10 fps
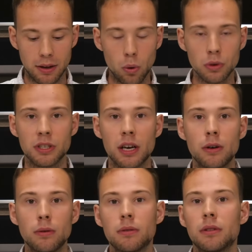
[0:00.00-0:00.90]

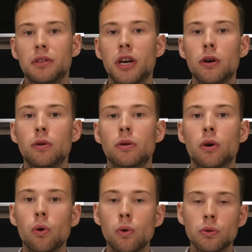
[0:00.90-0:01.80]
Also, no
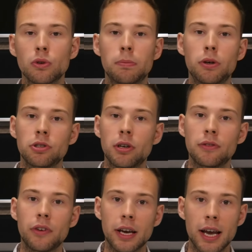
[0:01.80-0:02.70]
calls or push
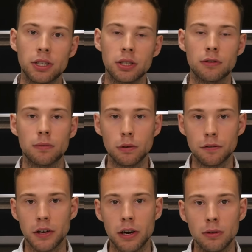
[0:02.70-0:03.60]
notifications from your
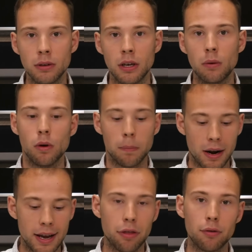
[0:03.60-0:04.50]
phone will
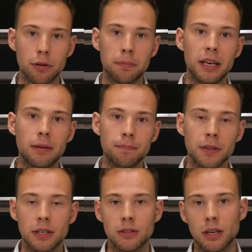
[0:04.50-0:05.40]
play through the Beam,
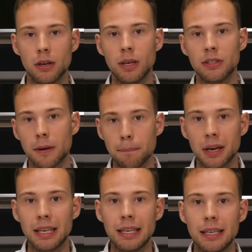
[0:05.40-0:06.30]
so it's a
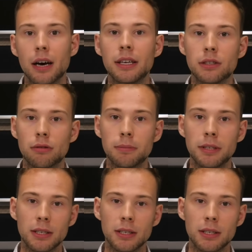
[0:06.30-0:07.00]
completely uninterrupted